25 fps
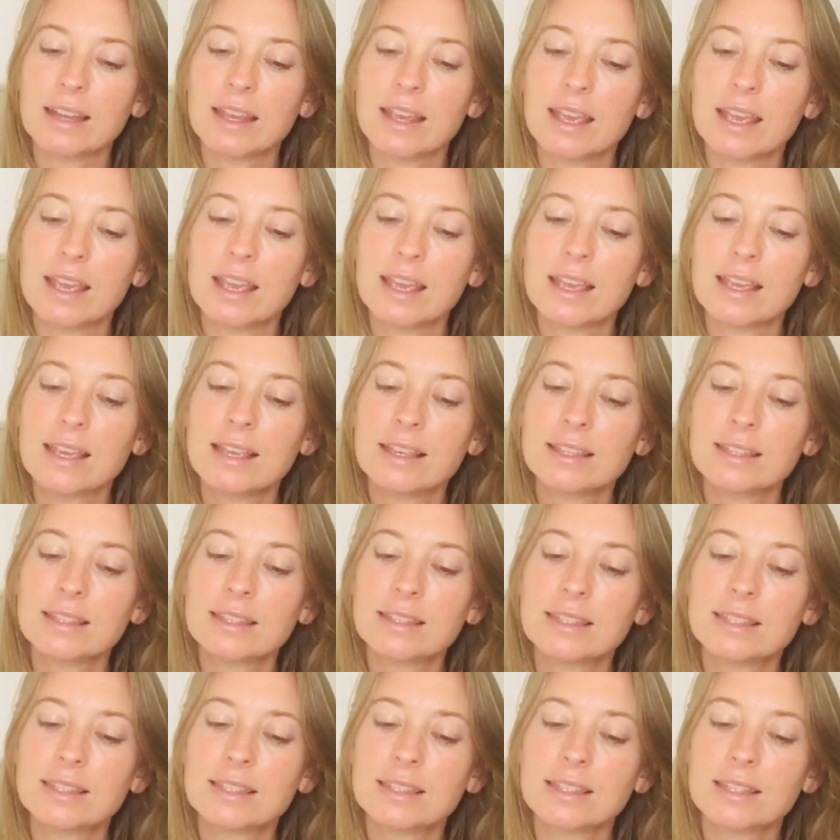
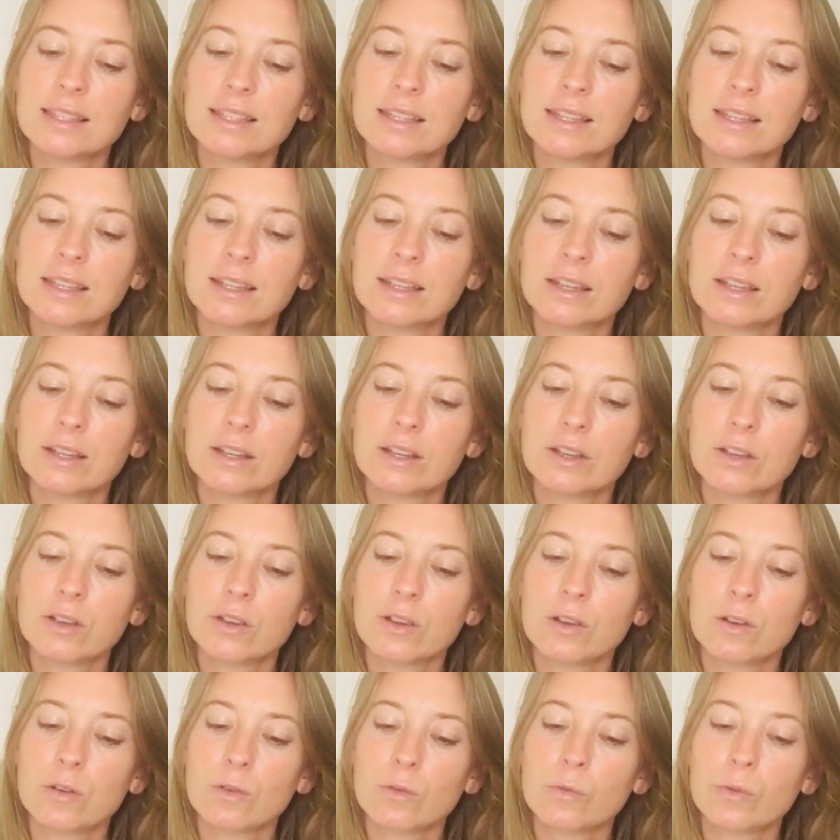is
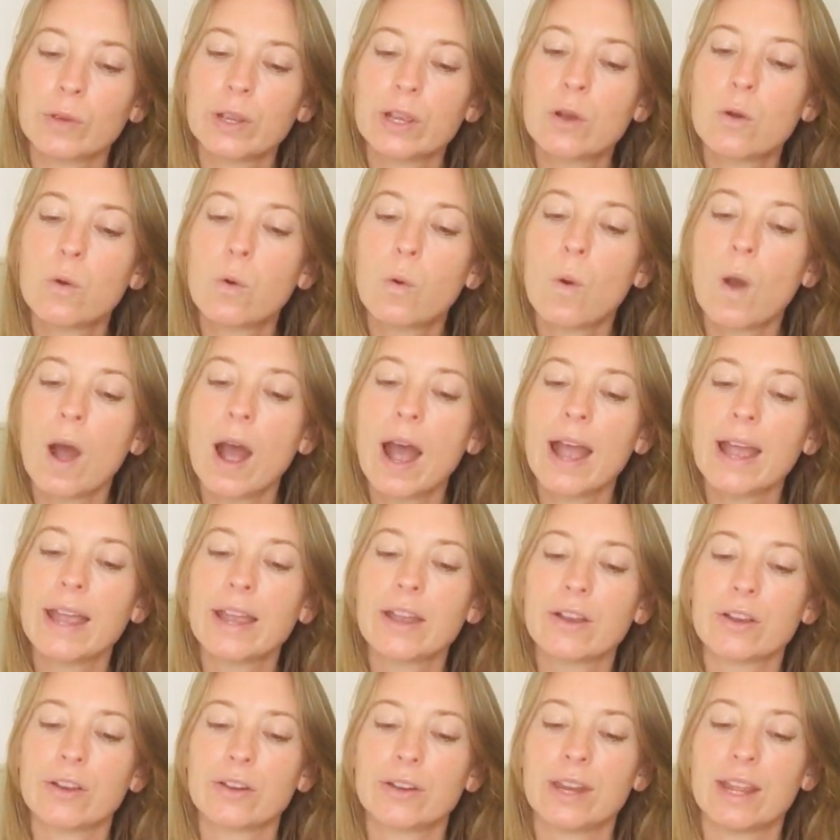
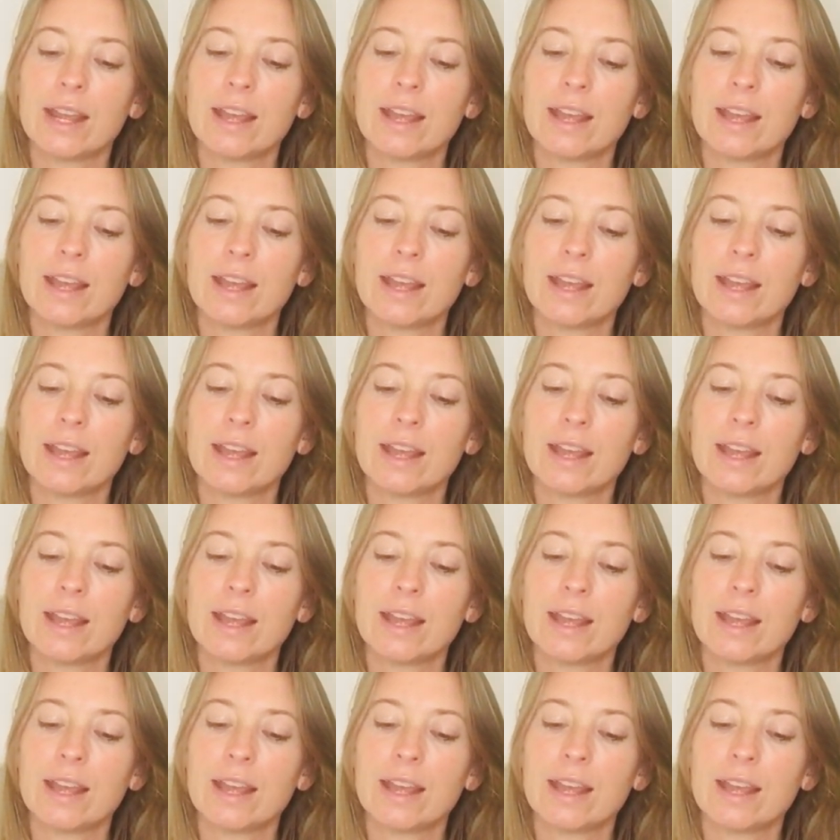required